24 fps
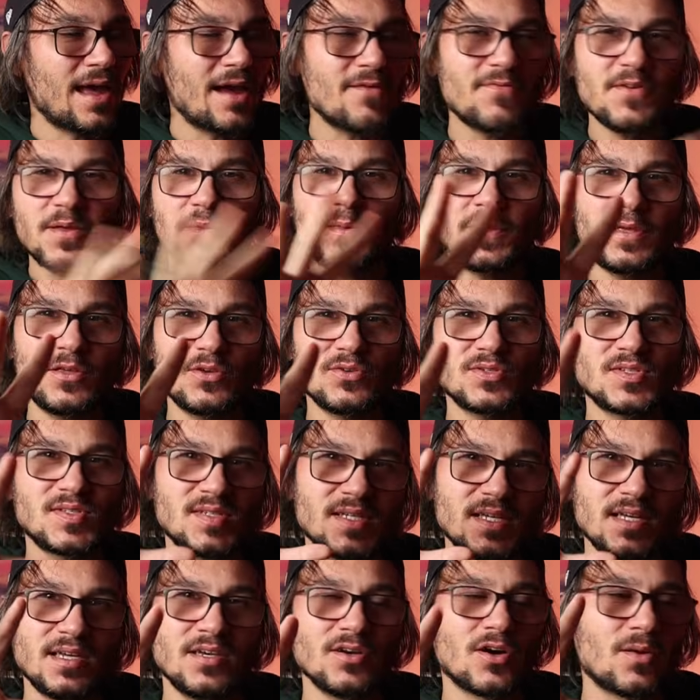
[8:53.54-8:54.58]
Everything you
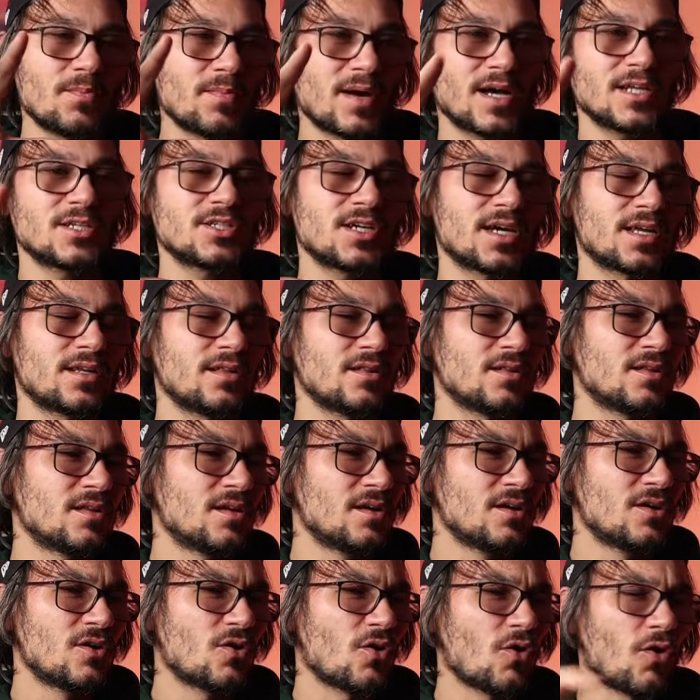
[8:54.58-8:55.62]
see here on my channel,
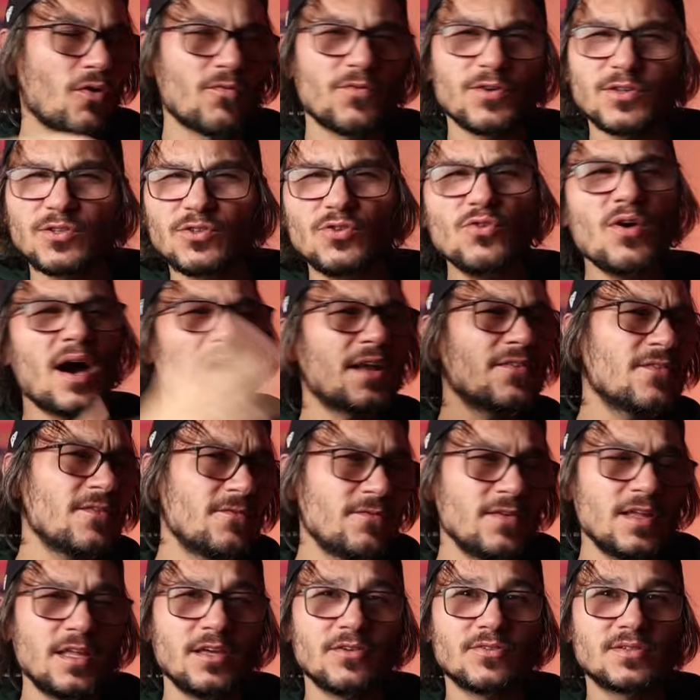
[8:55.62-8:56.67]
over 200
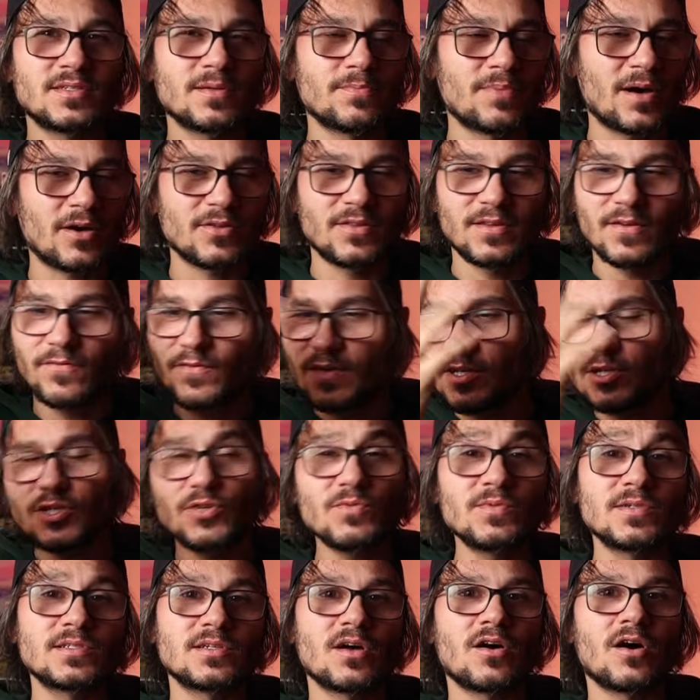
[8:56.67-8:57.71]
videos about
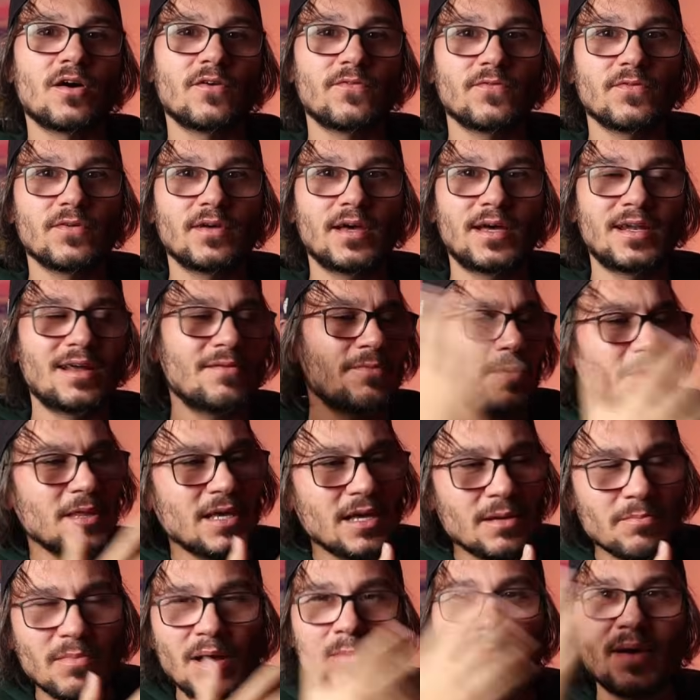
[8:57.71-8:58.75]
DaVinci Resolve and
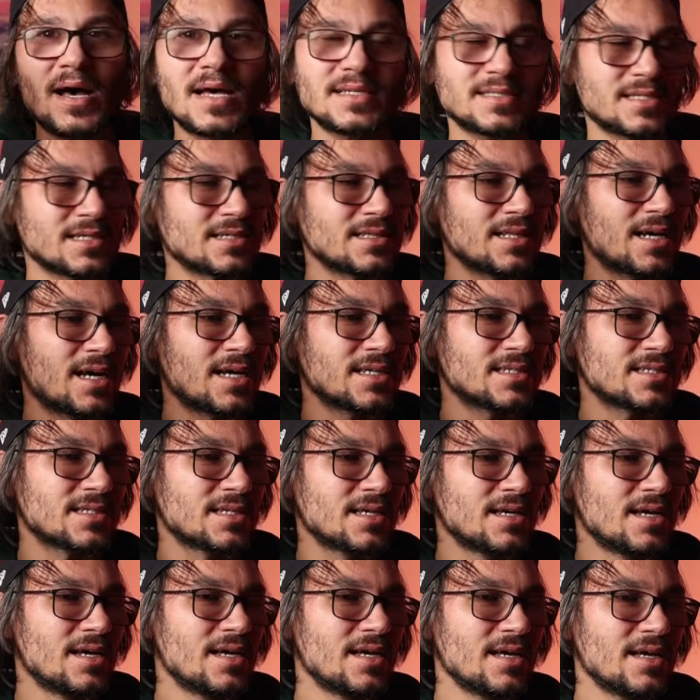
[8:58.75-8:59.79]
everything in my masterclass
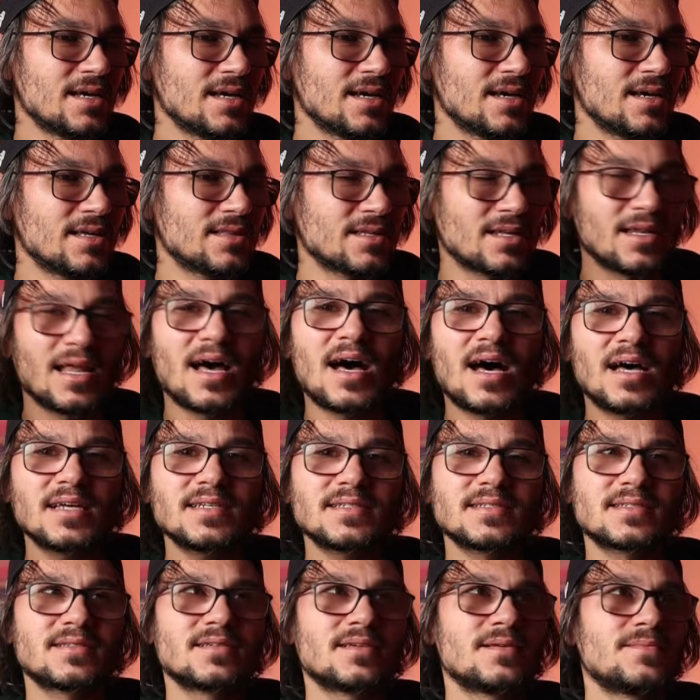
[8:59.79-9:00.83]
in the
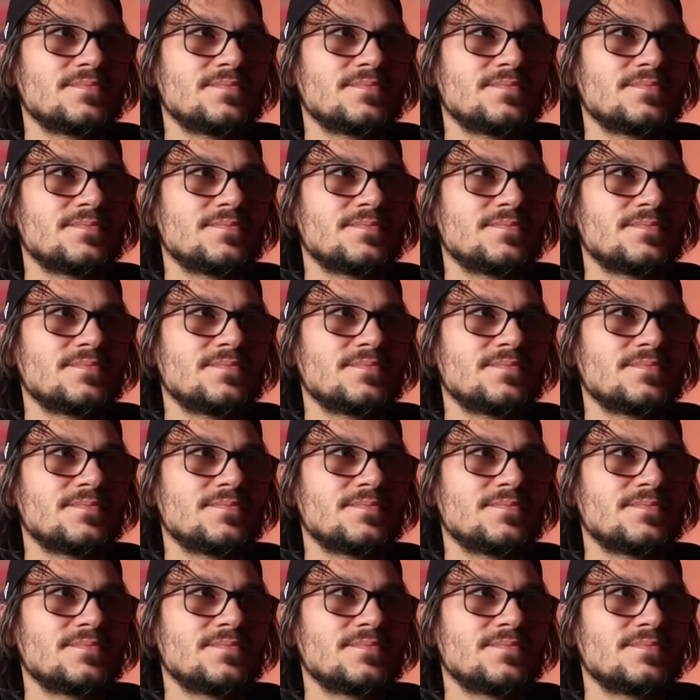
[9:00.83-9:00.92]
last